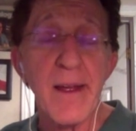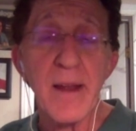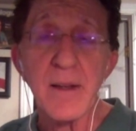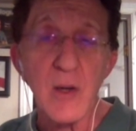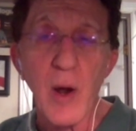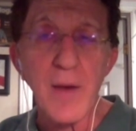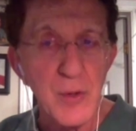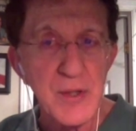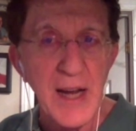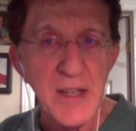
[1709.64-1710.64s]
you know, I've
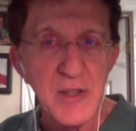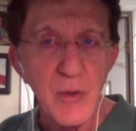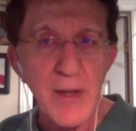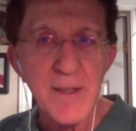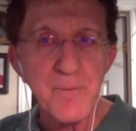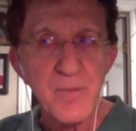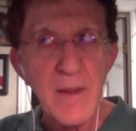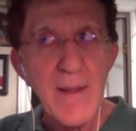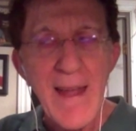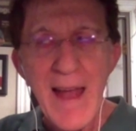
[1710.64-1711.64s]
learned how to do it.
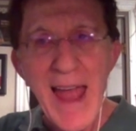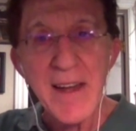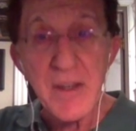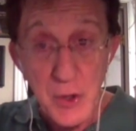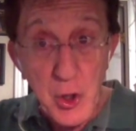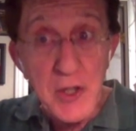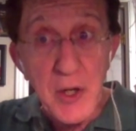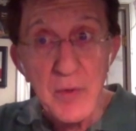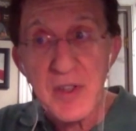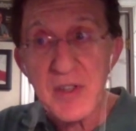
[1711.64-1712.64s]
And the good
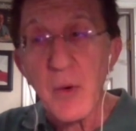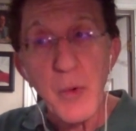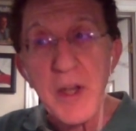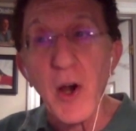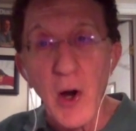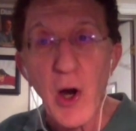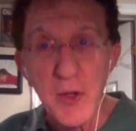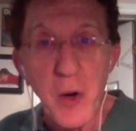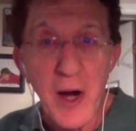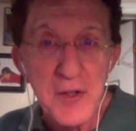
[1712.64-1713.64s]
news is that we are
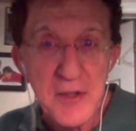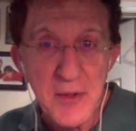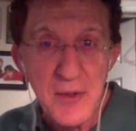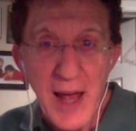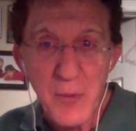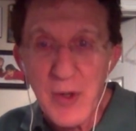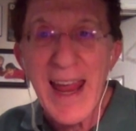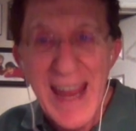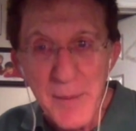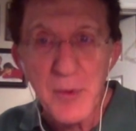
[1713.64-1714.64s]
hardwired to do that. We're
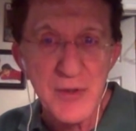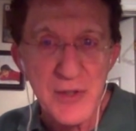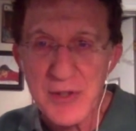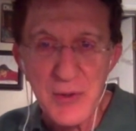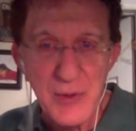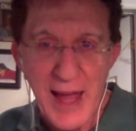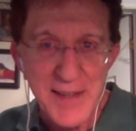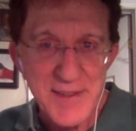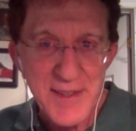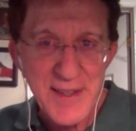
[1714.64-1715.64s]
able to do that.
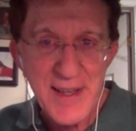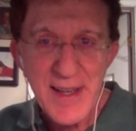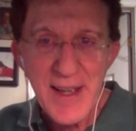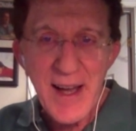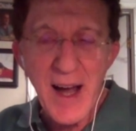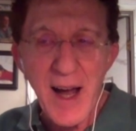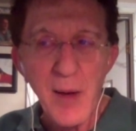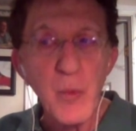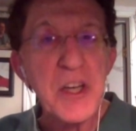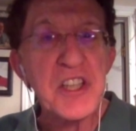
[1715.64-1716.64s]

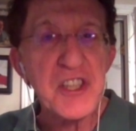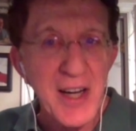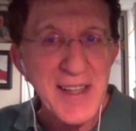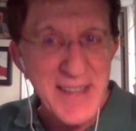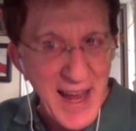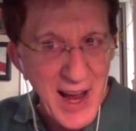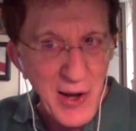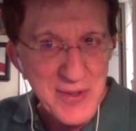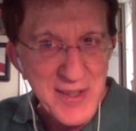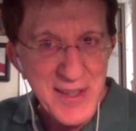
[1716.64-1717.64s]
We shut it
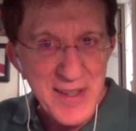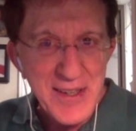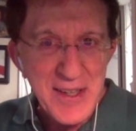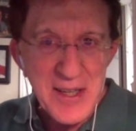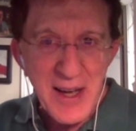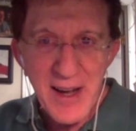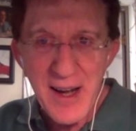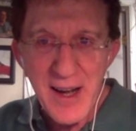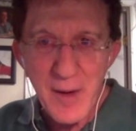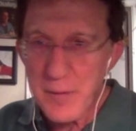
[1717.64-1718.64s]
down
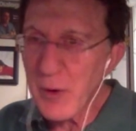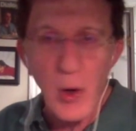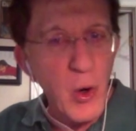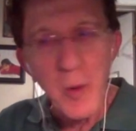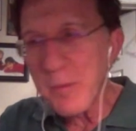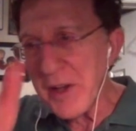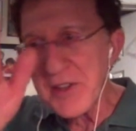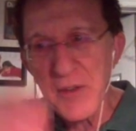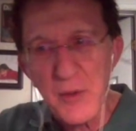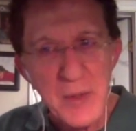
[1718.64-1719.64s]
for a whole bunch of
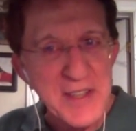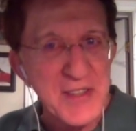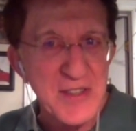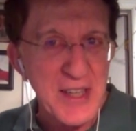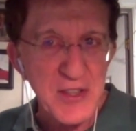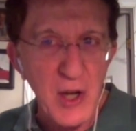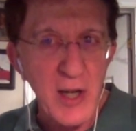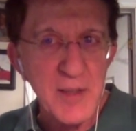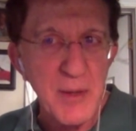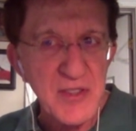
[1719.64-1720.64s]
the reasons that I talked
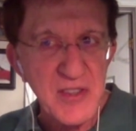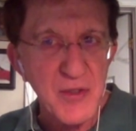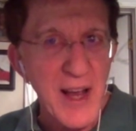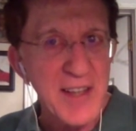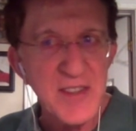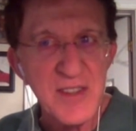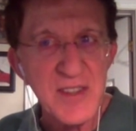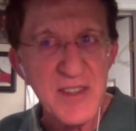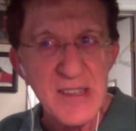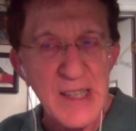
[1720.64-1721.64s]
about: stress and
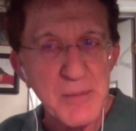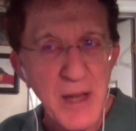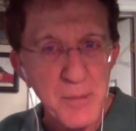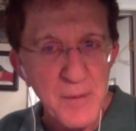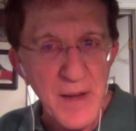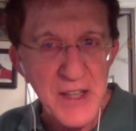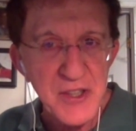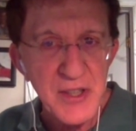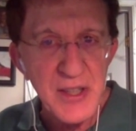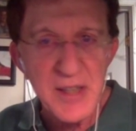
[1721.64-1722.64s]
sleep
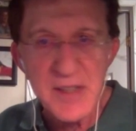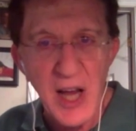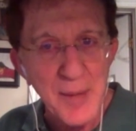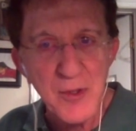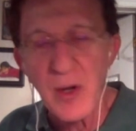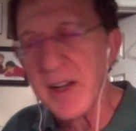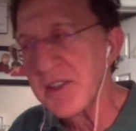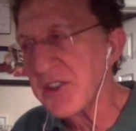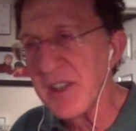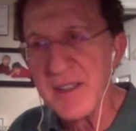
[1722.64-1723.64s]
deprivation and time
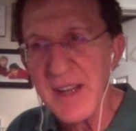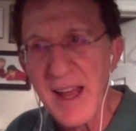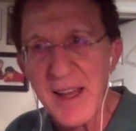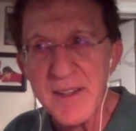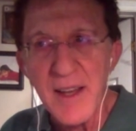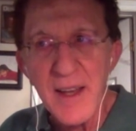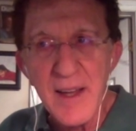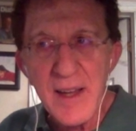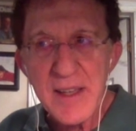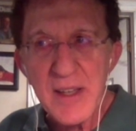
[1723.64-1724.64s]
crunch and
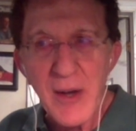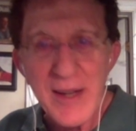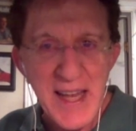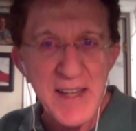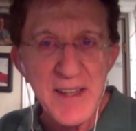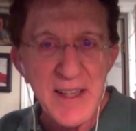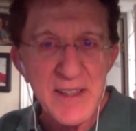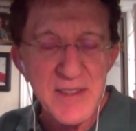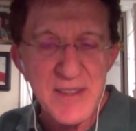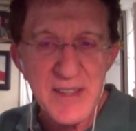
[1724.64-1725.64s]
you know,
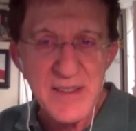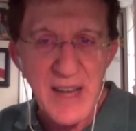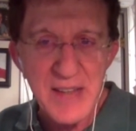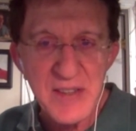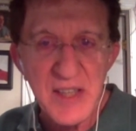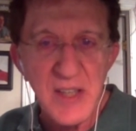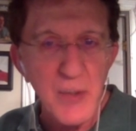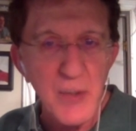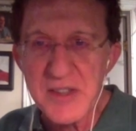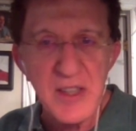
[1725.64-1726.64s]
attendings and senior
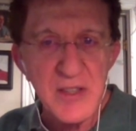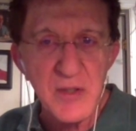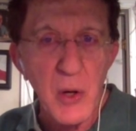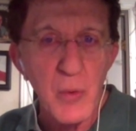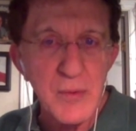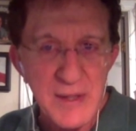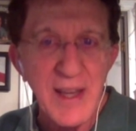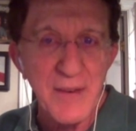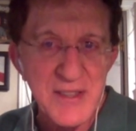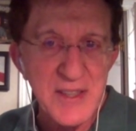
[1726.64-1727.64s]
residents who don't give
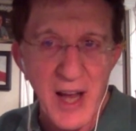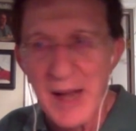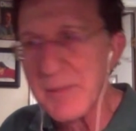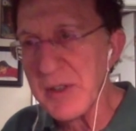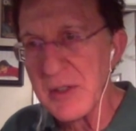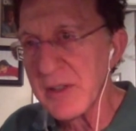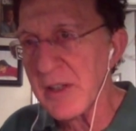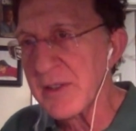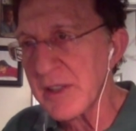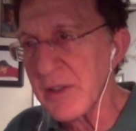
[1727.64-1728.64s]
us the time to
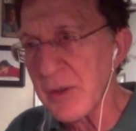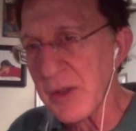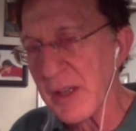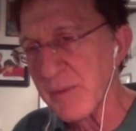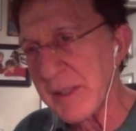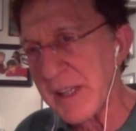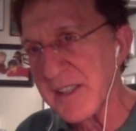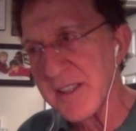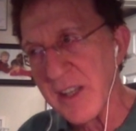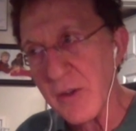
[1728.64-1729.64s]
do the things we need
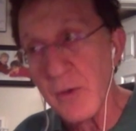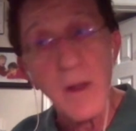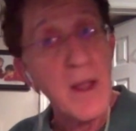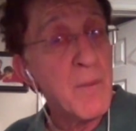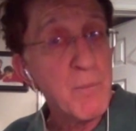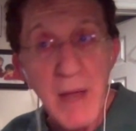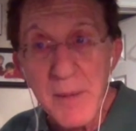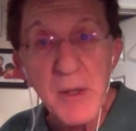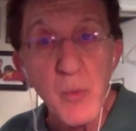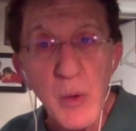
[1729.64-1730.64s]
to do.
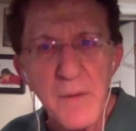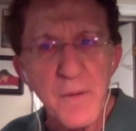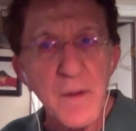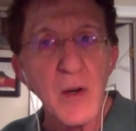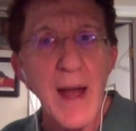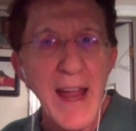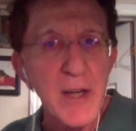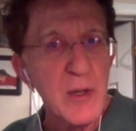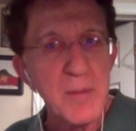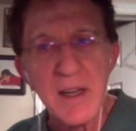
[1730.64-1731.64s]
Maybe we feel
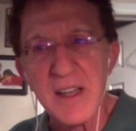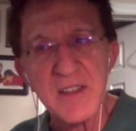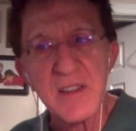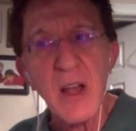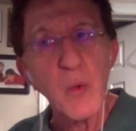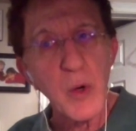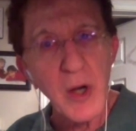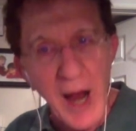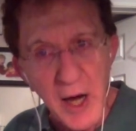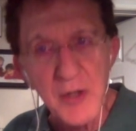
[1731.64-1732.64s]
angry because we're
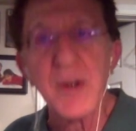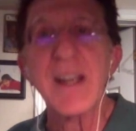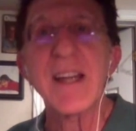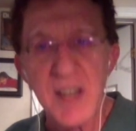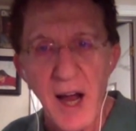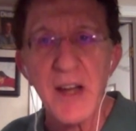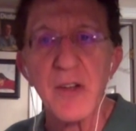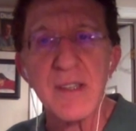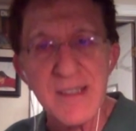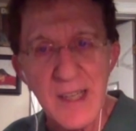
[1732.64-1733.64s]
hungry and
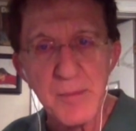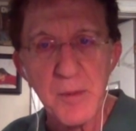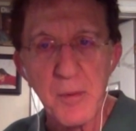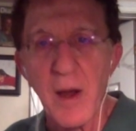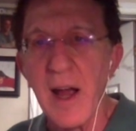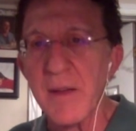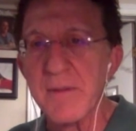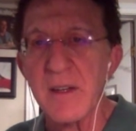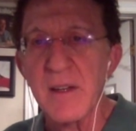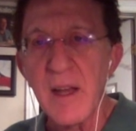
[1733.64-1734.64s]
tired and sleep deprived,
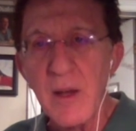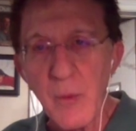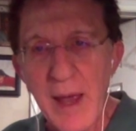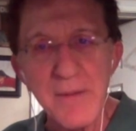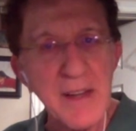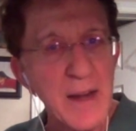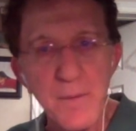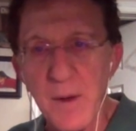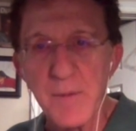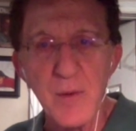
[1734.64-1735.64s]
and we haven't had
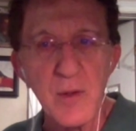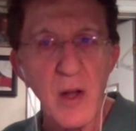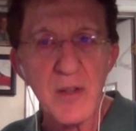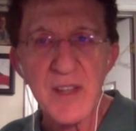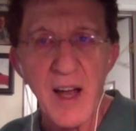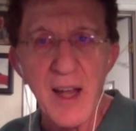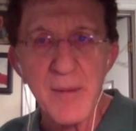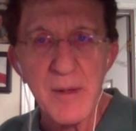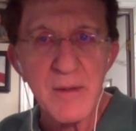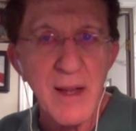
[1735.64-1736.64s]
fun for a long
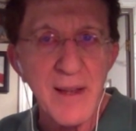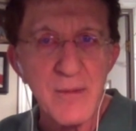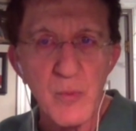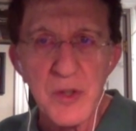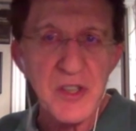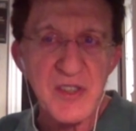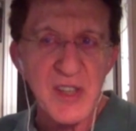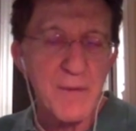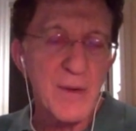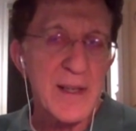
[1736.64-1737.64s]
time, and we're just
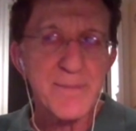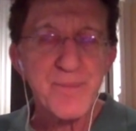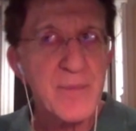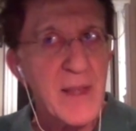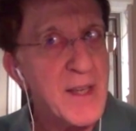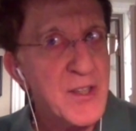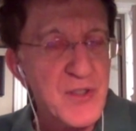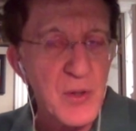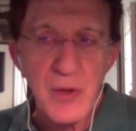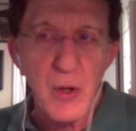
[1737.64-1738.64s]
suffering.
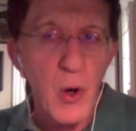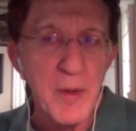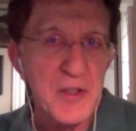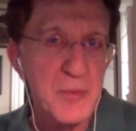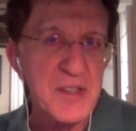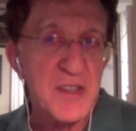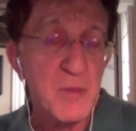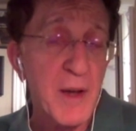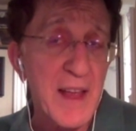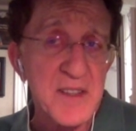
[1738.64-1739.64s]
So there are a whole bunch of reasons
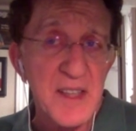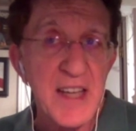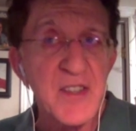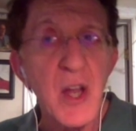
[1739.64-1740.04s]
why that's the case.